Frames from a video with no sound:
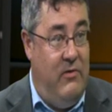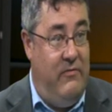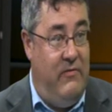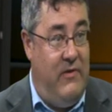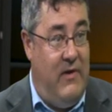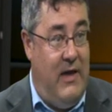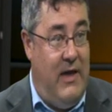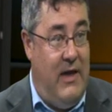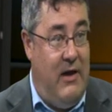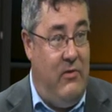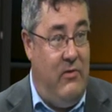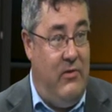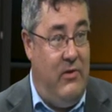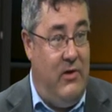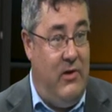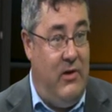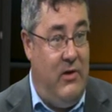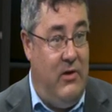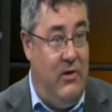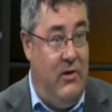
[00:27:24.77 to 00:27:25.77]
For
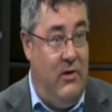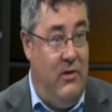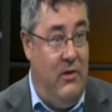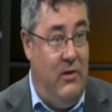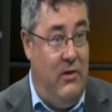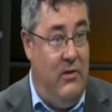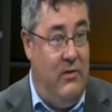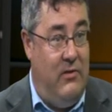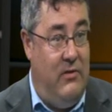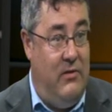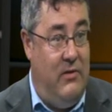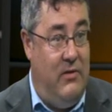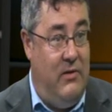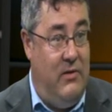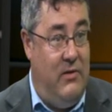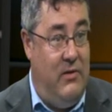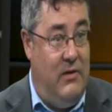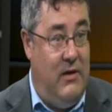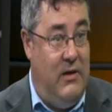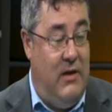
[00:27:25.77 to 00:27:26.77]
alcohol,
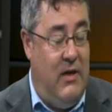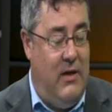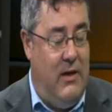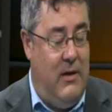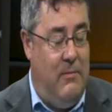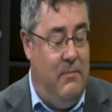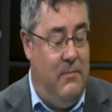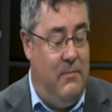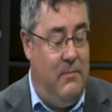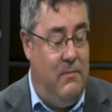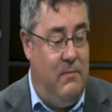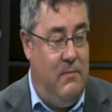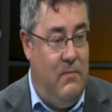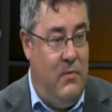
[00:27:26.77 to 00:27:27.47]
um,